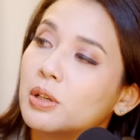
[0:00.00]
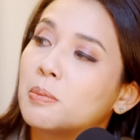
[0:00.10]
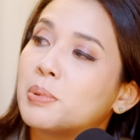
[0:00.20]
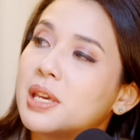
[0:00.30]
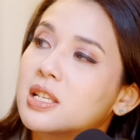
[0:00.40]

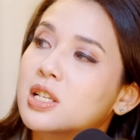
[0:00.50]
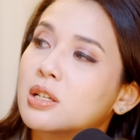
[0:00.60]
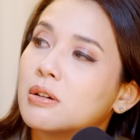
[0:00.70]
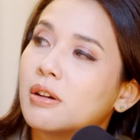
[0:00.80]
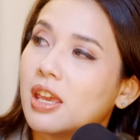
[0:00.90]
would be
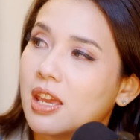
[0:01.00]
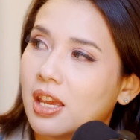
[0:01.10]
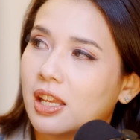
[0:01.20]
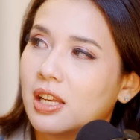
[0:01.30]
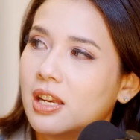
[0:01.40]
so
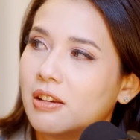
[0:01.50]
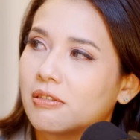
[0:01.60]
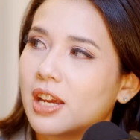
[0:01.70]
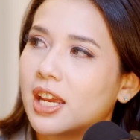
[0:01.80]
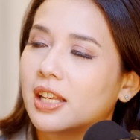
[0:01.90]
in
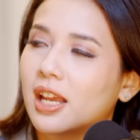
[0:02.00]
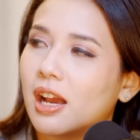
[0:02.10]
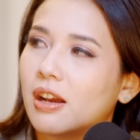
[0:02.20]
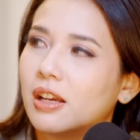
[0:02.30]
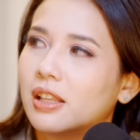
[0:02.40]
right
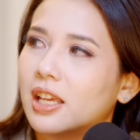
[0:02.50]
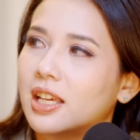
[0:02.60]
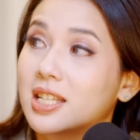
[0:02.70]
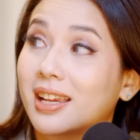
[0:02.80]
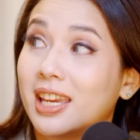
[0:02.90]
now,
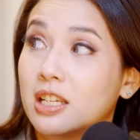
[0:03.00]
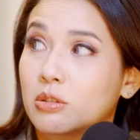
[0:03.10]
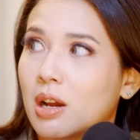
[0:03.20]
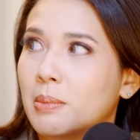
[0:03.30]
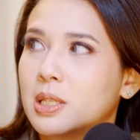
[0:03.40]
like sa
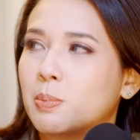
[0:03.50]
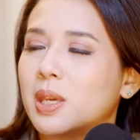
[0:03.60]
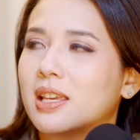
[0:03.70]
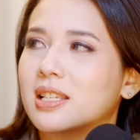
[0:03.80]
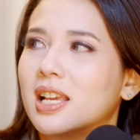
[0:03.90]
K-dramas,
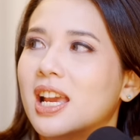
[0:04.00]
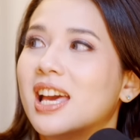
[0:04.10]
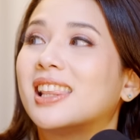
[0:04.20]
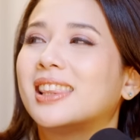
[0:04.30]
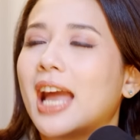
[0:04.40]
because
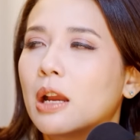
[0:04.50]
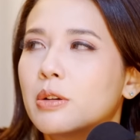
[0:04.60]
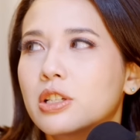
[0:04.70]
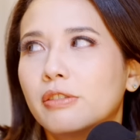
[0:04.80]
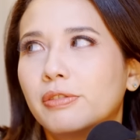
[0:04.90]

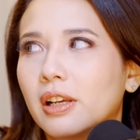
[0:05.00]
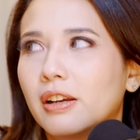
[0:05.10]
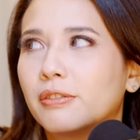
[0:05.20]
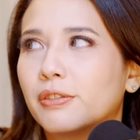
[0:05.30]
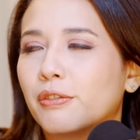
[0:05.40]
language of
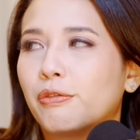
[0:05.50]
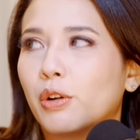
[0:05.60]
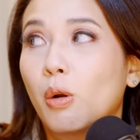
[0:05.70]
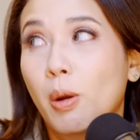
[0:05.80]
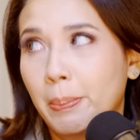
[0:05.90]
love
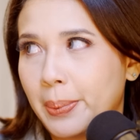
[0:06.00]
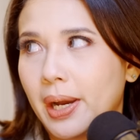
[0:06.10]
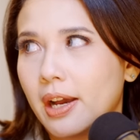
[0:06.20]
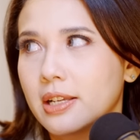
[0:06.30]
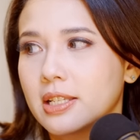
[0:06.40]
for
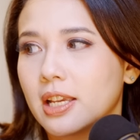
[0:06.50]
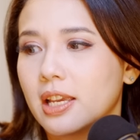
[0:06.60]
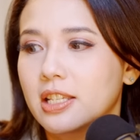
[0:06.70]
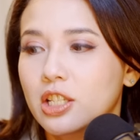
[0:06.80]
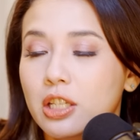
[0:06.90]
oppas
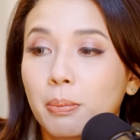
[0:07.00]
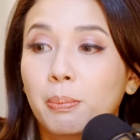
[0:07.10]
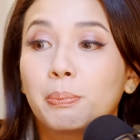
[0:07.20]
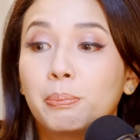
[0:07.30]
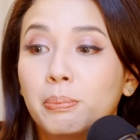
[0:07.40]
is to
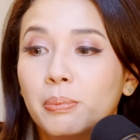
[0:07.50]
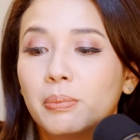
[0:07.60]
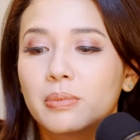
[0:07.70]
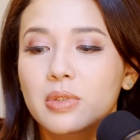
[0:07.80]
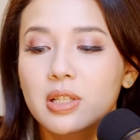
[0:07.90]

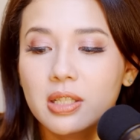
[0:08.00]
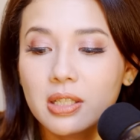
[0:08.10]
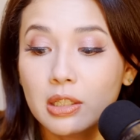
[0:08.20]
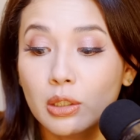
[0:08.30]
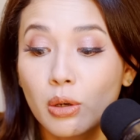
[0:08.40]

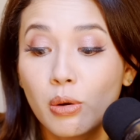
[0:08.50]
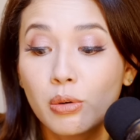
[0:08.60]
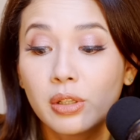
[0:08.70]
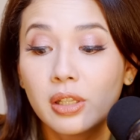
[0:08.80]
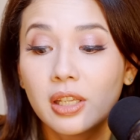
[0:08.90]

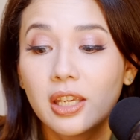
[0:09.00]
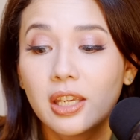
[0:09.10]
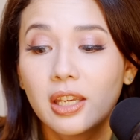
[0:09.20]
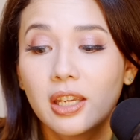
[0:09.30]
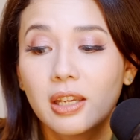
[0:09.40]

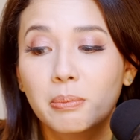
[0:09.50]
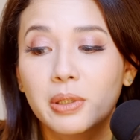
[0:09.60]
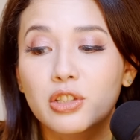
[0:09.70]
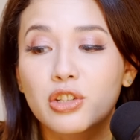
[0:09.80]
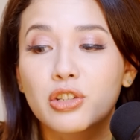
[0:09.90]
slowly
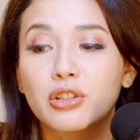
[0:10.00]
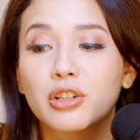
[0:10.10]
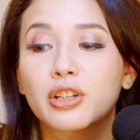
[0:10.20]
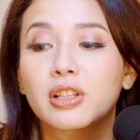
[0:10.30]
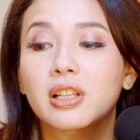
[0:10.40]
but
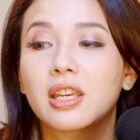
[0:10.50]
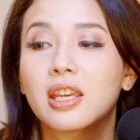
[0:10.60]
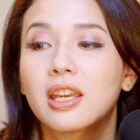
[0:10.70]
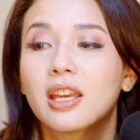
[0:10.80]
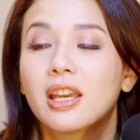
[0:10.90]

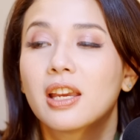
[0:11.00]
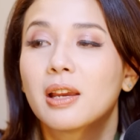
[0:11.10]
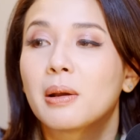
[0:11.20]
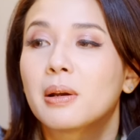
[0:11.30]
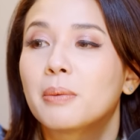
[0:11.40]
surely
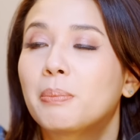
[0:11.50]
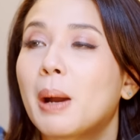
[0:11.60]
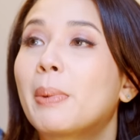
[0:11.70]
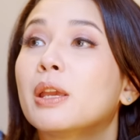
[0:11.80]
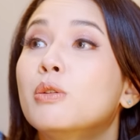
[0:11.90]

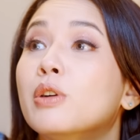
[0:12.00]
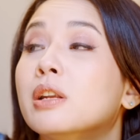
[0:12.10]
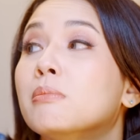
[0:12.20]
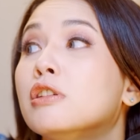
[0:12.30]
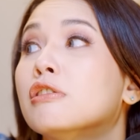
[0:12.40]

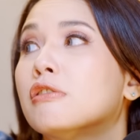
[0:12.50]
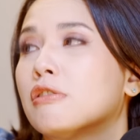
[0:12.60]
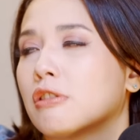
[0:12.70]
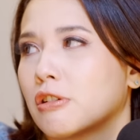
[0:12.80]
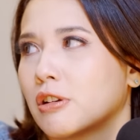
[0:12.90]
papayungan mo yung
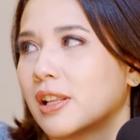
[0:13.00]
girl.